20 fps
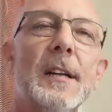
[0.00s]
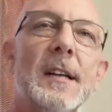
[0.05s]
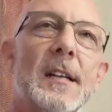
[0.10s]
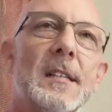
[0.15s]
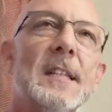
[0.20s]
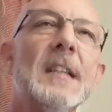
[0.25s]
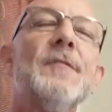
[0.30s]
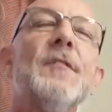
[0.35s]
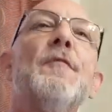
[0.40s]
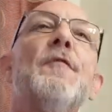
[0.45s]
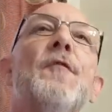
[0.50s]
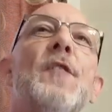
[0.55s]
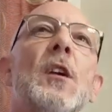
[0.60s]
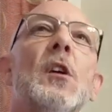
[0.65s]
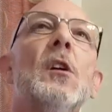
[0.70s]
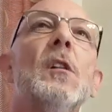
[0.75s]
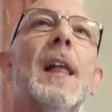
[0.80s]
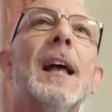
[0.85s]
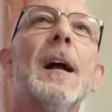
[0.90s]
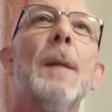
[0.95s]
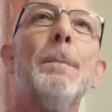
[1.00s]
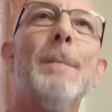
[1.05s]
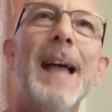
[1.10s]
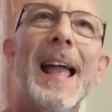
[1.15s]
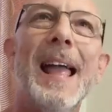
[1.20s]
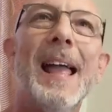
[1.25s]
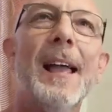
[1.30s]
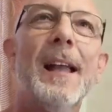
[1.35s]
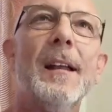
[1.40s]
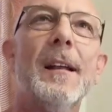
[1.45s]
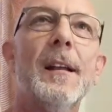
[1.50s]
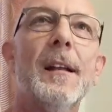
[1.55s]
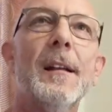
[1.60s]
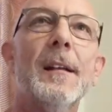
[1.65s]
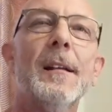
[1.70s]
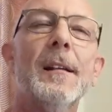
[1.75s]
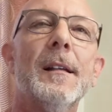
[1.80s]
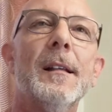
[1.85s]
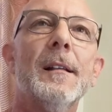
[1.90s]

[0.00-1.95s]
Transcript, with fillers: He doesn't even feel like a man